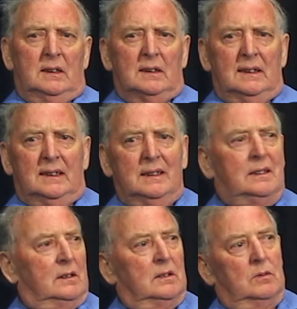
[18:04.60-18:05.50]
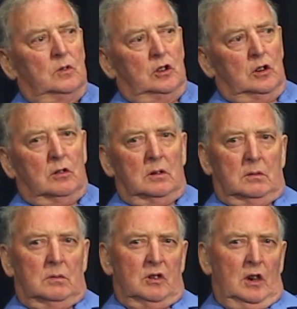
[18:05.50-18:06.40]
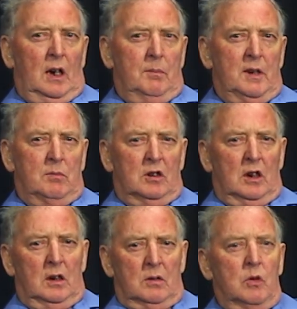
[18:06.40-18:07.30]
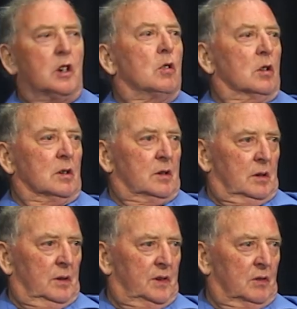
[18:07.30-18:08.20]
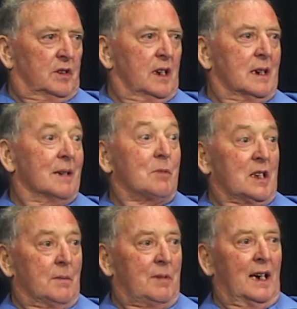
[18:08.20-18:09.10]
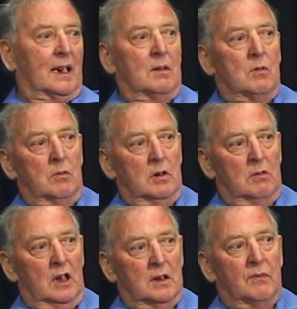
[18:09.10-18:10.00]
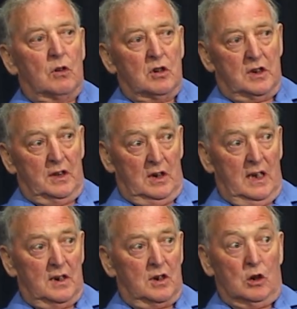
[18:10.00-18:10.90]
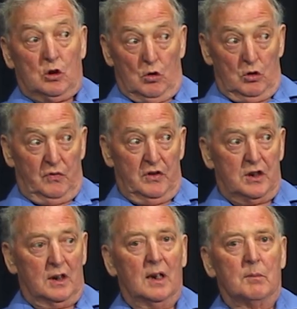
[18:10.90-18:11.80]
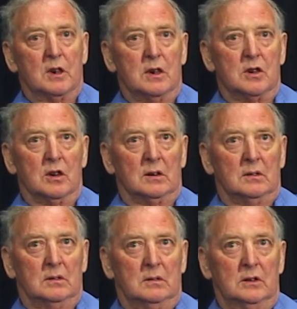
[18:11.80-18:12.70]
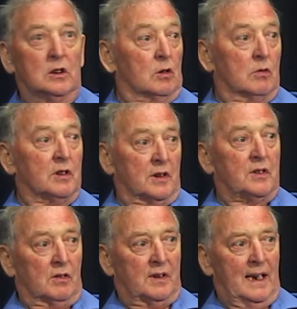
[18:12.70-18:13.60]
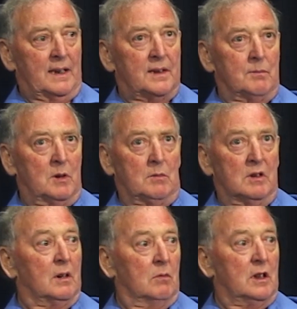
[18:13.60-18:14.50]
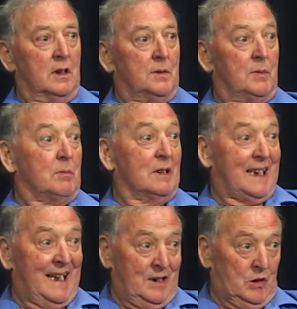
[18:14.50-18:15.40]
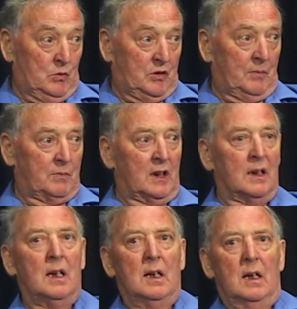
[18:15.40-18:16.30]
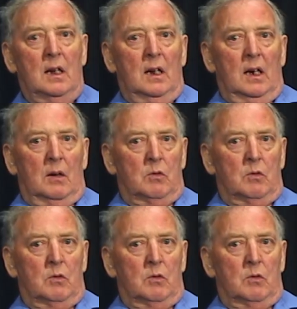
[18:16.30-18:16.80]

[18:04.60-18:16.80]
I think, you know, there was a lot of people thought we couldn't succeed and bring it back. And when we ran the first international course fishing competition, you know, it was a success. And people said, well, these people can do something. And we